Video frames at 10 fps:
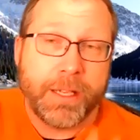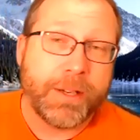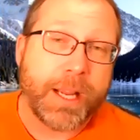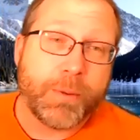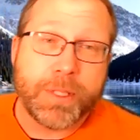
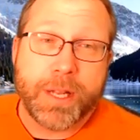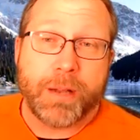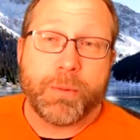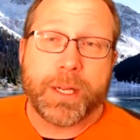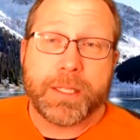I would
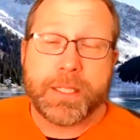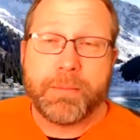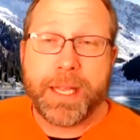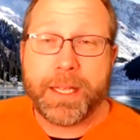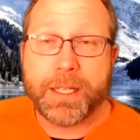not want to
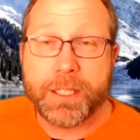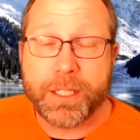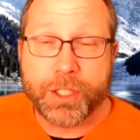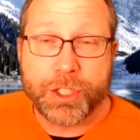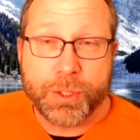make
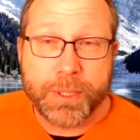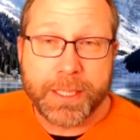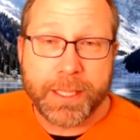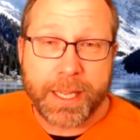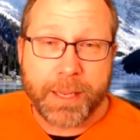a
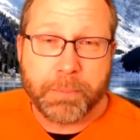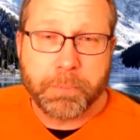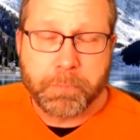shooting game